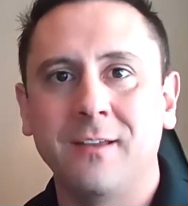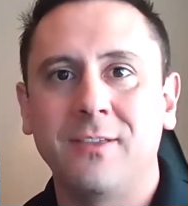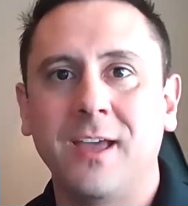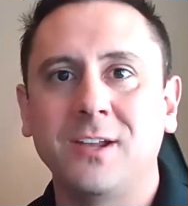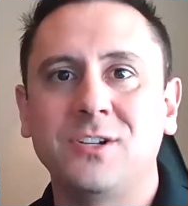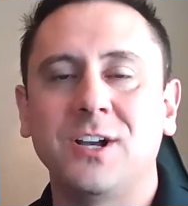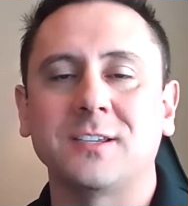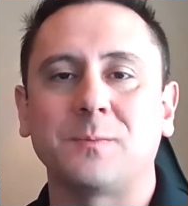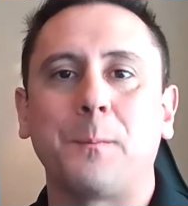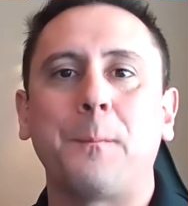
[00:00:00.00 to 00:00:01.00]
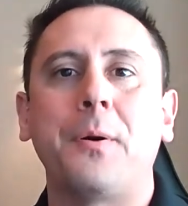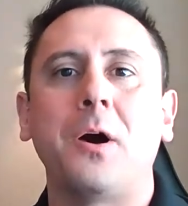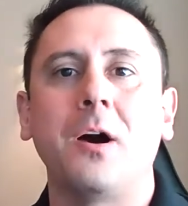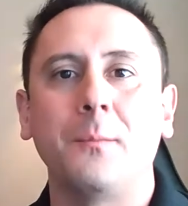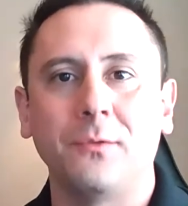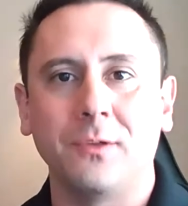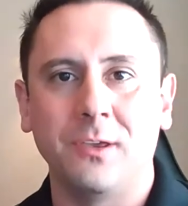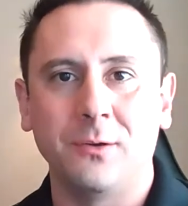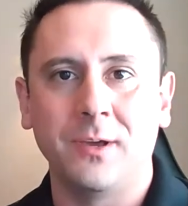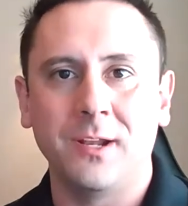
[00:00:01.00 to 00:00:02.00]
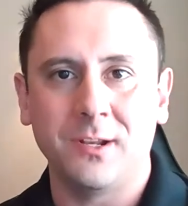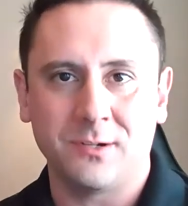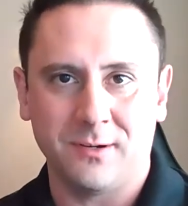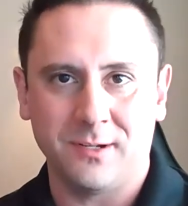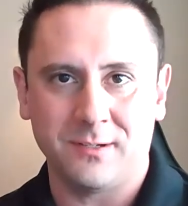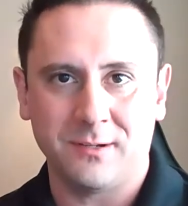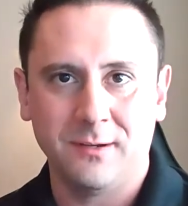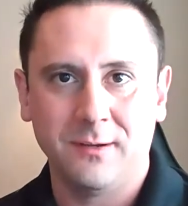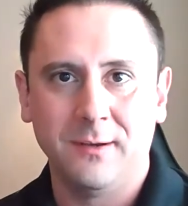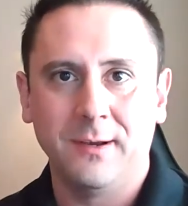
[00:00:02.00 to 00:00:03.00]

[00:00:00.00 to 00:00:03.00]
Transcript: They just pummel you in interest.